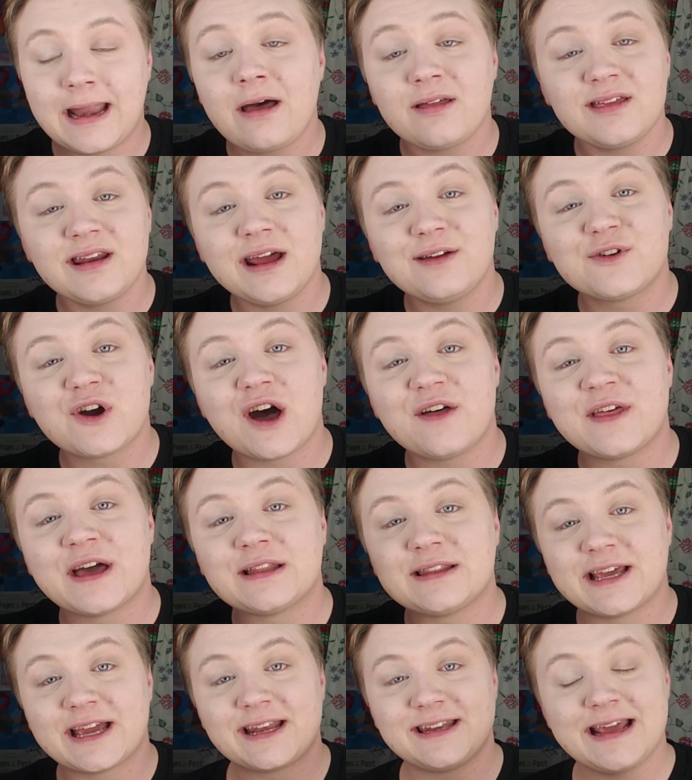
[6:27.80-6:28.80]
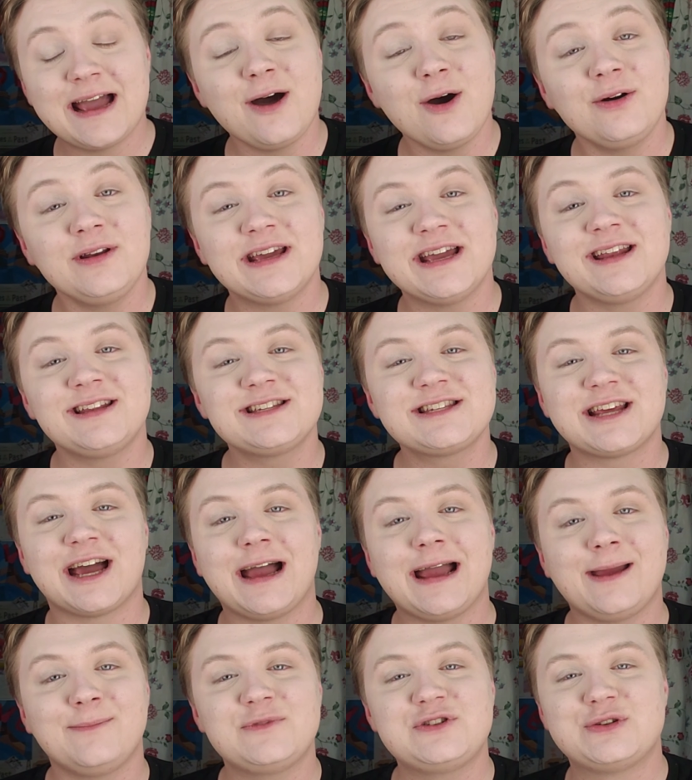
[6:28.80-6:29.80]
Now that I've got that laid down, it's
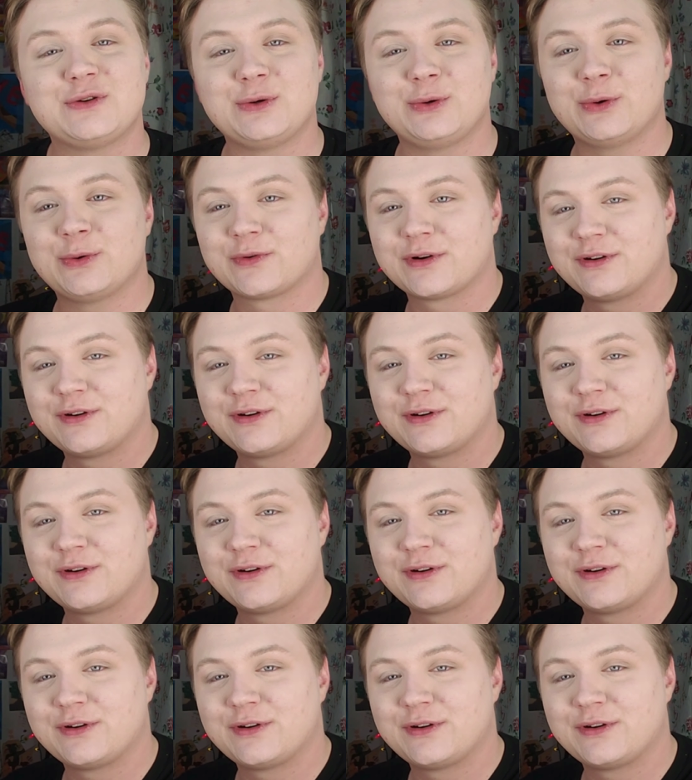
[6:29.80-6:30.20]
time to